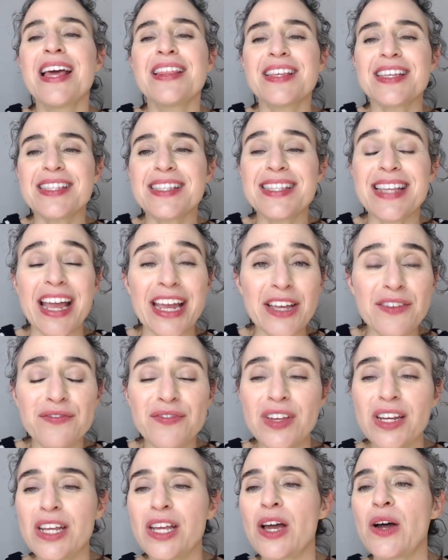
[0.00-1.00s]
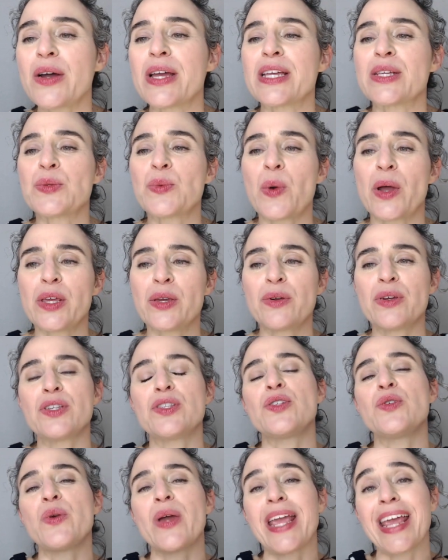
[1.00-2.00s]
The second video is what you can
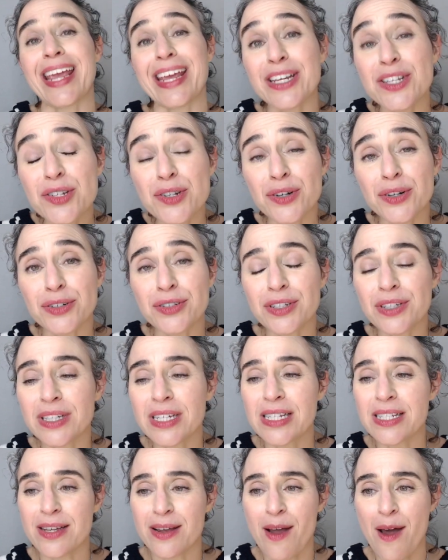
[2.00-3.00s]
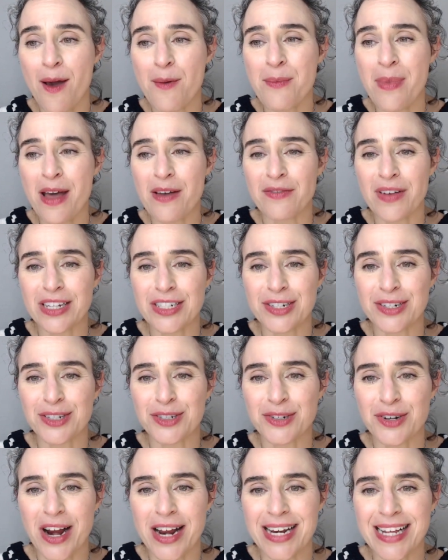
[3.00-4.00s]
do internally to combat vaginal
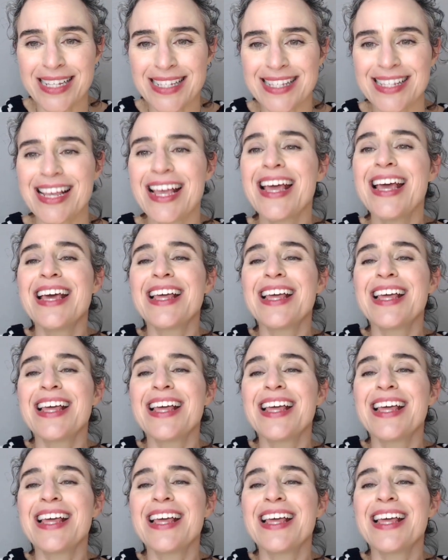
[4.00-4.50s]
dryness.